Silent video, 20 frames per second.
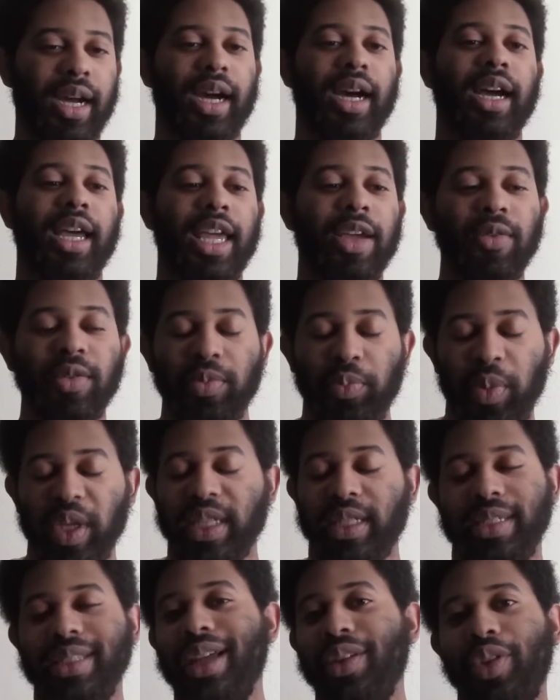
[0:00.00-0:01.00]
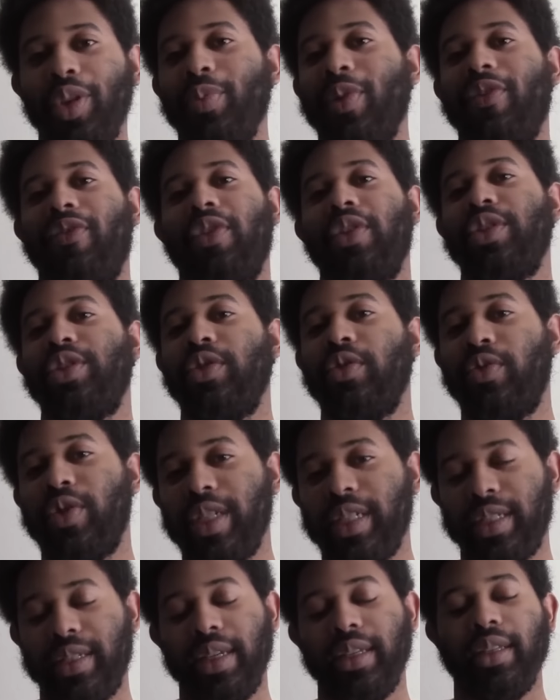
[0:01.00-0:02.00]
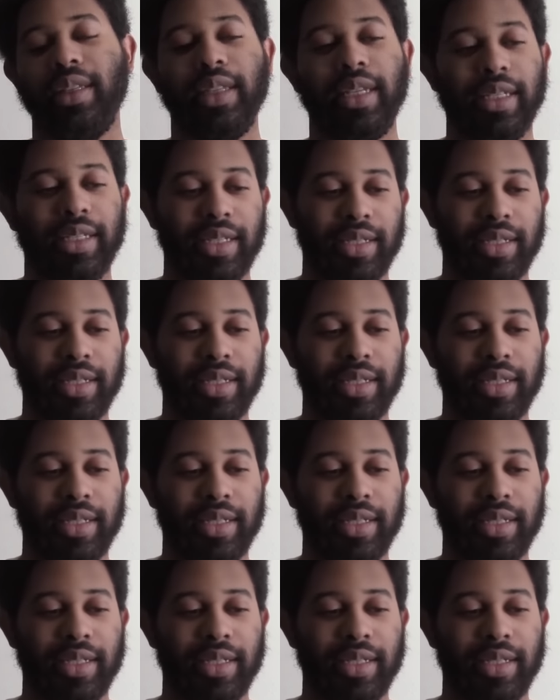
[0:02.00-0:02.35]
it's nothing but virtue signaling